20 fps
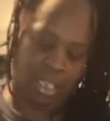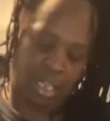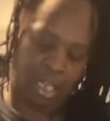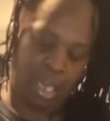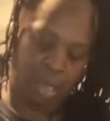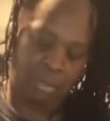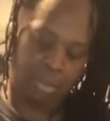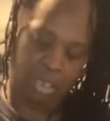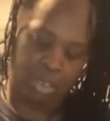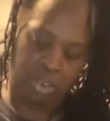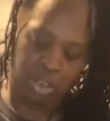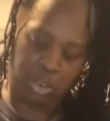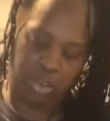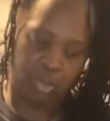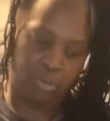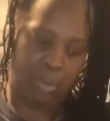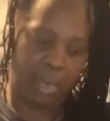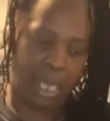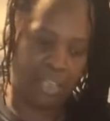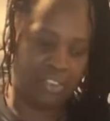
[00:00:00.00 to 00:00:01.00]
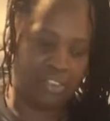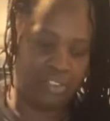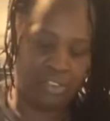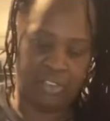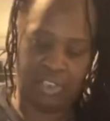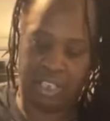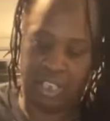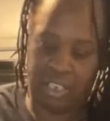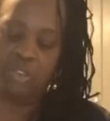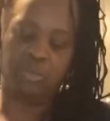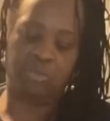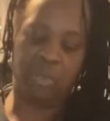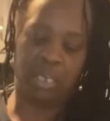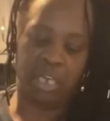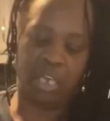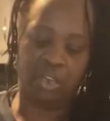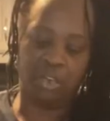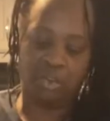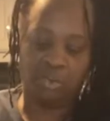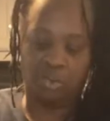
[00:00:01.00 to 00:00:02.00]
I'm gonna use 2 boxes of this. This will be
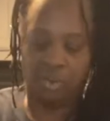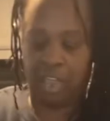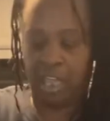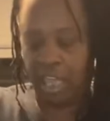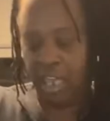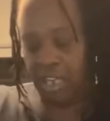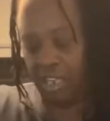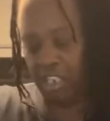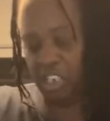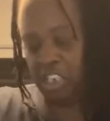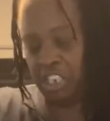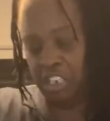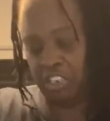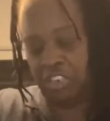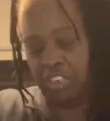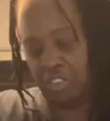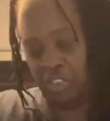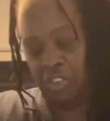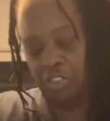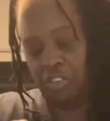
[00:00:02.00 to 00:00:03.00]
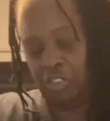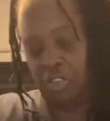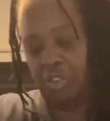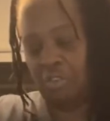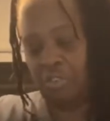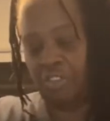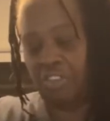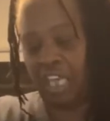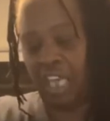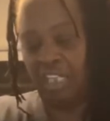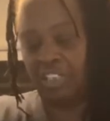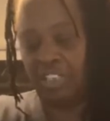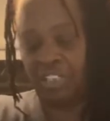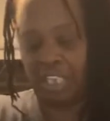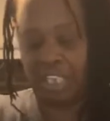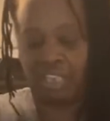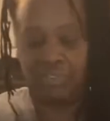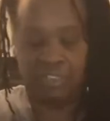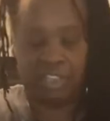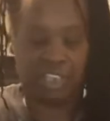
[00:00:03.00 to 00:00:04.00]
a great addition to your
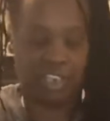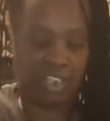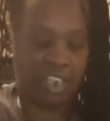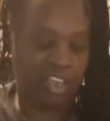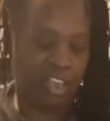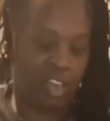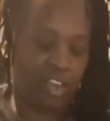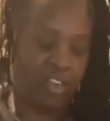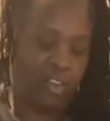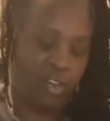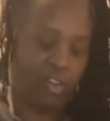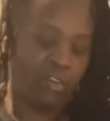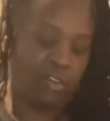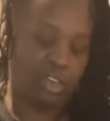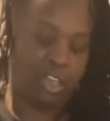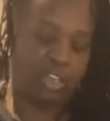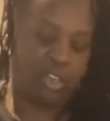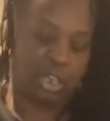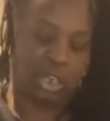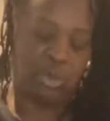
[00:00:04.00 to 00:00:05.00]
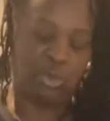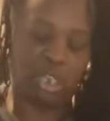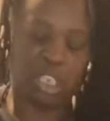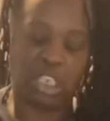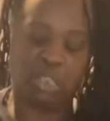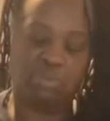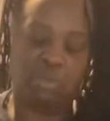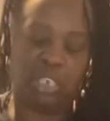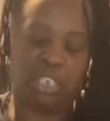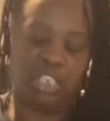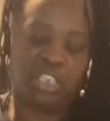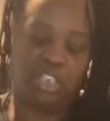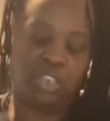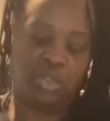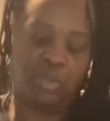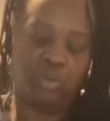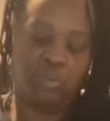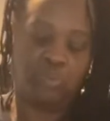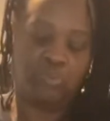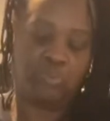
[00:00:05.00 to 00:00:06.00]
Thanksgiving or your Christmas
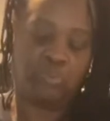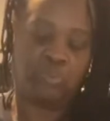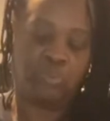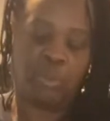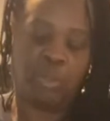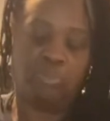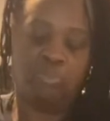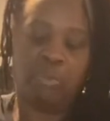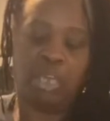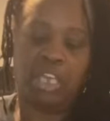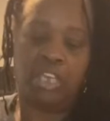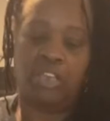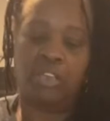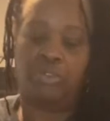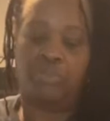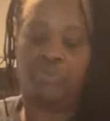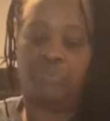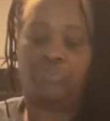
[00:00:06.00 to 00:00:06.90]
menu.